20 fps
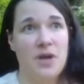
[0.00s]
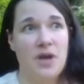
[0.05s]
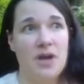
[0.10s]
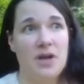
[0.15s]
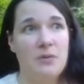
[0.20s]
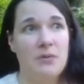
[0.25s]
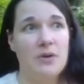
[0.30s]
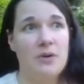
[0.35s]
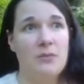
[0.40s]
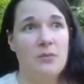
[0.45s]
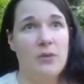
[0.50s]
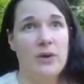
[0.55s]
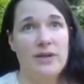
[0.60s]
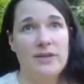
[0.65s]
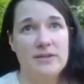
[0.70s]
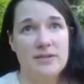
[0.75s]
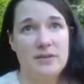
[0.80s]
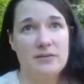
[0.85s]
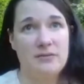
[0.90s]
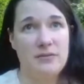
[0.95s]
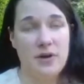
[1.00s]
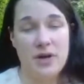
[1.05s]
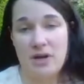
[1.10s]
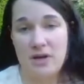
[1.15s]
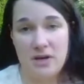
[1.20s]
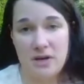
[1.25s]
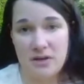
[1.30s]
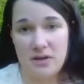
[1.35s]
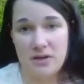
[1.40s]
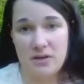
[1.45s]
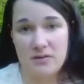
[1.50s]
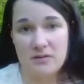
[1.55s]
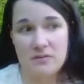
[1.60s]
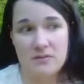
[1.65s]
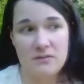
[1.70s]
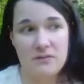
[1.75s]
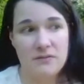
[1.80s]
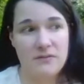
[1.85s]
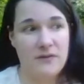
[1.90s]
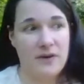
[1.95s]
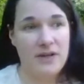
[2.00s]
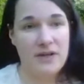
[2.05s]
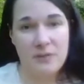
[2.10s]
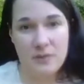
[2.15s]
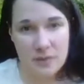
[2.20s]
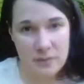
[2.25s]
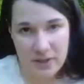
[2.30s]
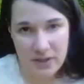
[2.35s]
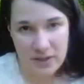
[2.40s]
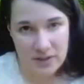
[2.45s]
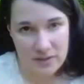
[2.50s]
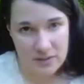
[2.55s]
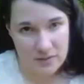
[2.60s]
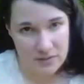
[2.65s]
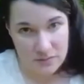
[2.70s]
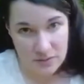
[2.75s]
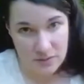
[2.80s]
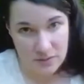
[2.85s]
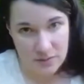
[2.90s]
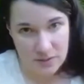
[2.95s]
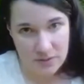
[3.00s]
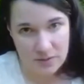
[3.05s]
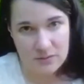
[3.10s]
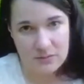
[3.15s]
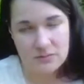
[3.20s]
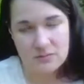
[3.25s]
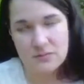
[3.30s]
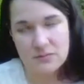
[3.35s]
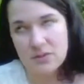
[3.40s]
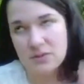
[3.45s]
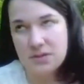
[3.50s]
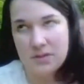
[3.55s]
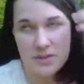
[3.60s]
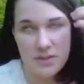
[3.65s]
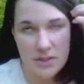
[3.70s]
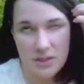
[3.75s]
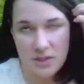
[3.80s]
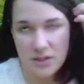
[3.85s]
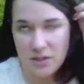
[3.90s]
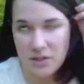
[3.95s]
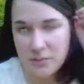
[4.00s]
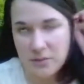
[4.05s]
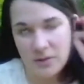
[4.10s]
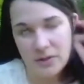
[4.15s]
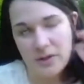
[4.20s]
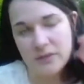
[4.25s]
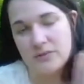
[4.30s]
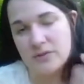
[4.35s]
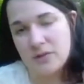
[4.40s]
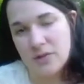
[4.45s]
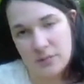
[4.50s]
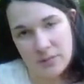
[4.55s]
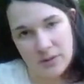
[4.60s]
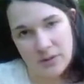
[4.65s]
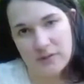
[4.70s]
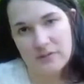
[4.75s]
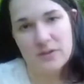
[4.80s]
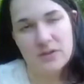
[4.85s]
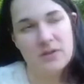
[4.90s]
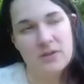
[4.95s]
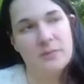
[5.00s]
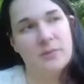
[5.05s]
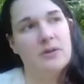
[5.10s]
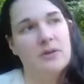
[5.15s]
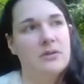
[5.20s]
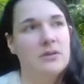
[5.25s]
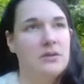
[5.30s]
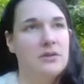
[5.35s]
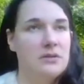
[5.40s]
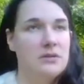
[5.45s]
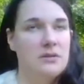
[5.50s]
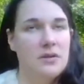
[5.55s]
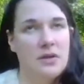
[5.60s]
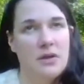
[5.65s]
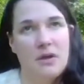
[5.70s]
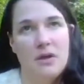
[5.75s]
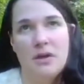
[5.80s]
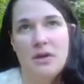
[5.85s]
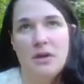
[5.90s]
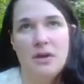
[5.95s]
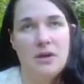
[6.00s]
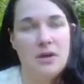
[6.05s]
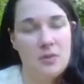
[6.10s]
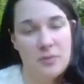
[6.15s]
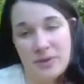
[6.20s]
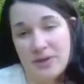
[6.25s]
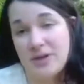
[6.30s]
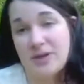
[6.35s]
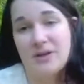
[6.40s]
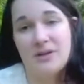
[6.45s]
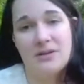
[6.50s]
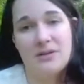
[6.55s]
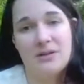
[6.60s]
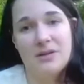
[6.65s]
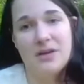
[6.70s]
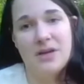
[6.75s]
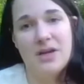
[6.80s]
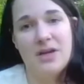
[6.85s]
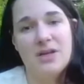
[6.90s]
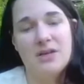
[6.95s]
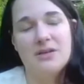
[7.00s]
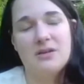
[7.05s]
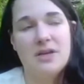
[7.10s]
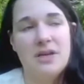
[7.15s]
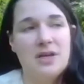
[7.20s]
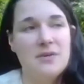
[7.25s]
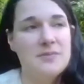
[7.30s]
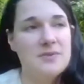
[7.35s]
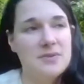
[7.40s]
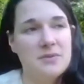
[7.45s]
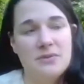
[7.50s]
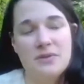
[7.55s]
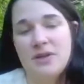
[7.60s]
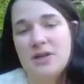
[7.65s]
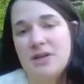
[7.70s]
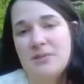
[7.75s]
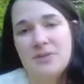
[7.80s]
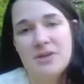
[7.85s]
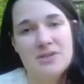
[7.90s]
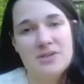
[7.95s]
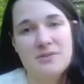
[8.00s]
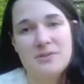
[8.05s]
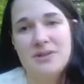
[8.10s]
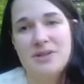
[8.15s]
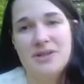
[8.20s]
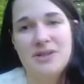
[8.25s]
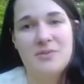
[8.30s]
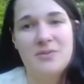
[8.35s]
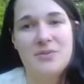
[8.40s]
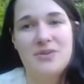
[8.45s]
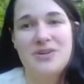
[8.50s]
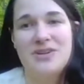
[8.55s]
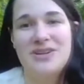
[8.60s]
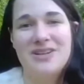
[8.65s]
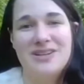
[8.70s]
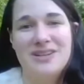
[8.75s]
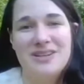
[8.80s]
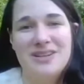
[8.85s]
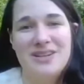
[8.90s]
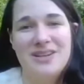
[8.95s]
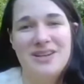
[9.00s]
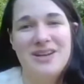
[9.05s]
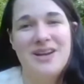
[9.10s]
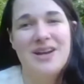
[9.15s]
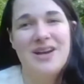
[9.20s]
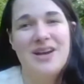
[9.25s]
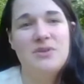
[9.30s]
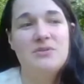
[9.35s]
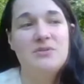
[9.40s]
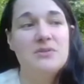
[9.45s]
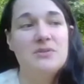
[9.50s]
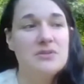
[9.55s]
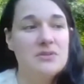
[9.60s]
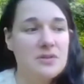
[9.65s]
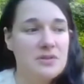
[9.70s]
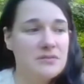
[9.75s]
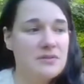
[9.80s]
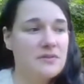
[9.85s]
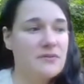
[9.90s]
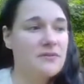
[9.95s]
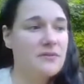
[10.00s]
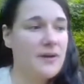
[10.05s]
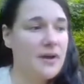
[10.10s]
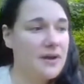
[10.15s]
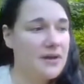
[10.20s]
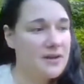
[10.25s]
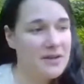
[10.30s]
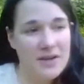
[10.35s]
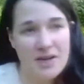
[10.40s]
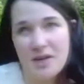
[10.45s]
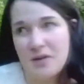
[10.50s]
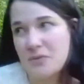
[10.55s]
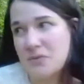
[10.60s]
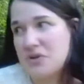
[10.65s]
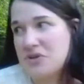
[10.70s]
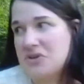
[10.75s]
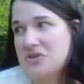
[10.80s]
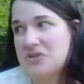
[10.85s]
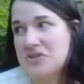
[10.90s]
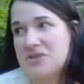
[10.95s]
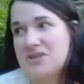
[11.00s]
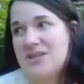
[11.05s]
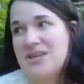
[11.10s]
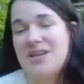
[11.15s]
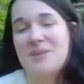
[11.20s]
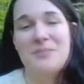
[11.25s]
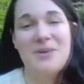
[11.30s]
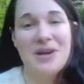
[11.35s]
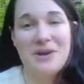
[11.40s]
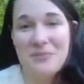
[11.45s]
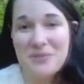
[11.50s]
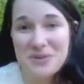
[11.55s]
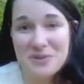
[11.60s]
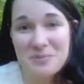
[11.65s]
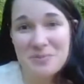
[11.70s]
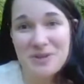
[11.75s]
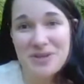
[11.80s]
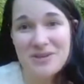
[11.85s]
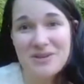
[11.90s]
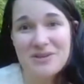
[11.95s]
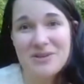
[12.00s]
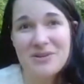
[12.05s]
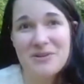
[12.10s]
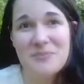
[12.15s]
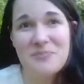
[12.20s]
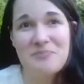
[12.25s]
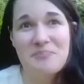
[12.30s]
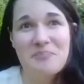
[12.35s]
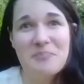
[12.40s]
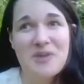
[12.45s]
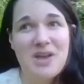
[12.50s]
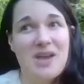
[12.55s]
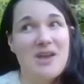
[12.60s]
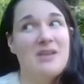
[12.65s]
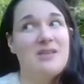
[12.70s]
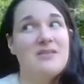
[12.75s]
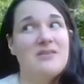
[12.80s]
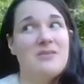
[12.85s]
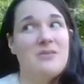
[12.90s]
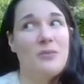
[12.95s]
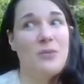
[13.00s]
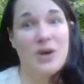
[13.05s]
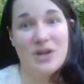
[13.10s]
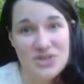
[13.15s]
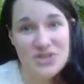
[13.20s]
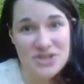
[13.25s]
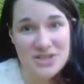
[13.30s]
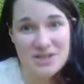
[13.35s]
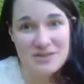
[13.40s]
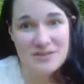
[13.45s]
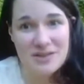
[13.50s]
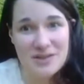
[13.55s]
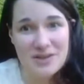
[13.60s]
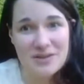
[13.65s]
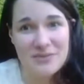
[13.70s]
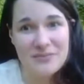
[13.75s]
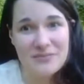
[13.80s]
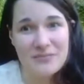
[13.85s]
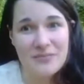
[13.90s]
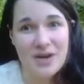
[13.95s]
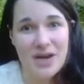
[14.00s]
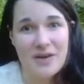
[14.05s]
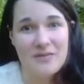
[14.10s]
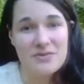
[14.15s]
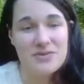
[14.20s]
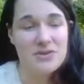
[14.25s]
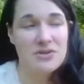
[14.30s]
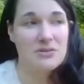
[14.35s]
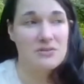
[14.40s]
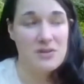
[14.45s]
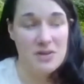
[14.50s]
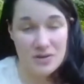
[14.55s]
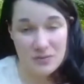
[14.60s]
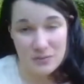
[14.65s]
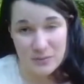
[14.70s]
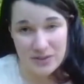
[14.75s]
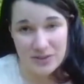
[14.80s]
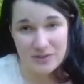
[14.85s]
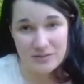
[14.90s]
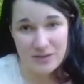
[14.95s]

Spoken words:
I don't want to waste a Friday night fighting with my ex through email and just sending email after email after email. And oh my God, I'm so glad I'm not doing that anymore. You deserve a Friday night where you could just kick back with a beer and watch TV after a long week,